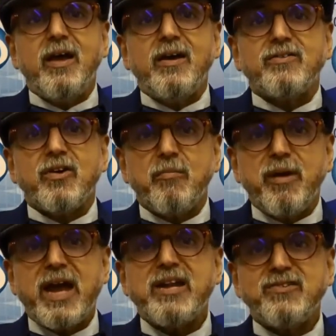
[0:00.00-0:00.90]
So
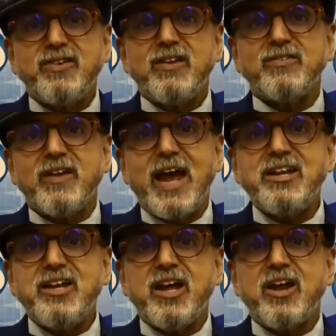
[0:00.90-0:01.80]
behind the scenes,
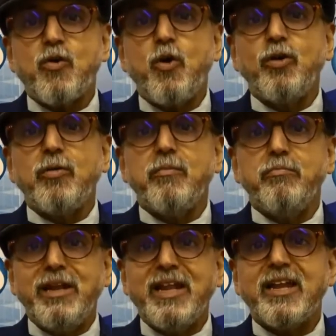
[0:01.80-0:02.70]
90-year-old
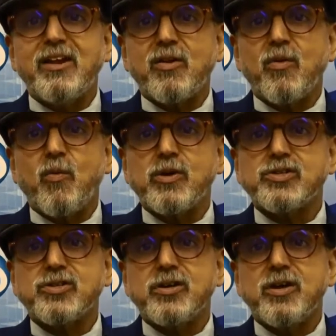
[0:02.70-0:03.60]
billionaire
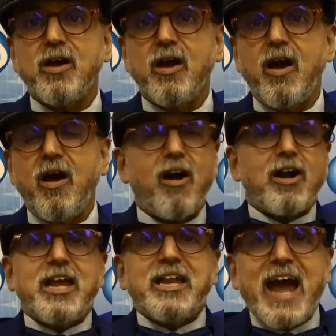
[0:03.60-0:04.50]
was
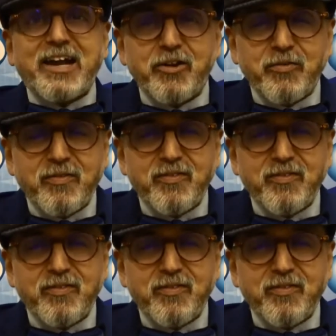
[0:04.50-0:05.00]
hardly inactive.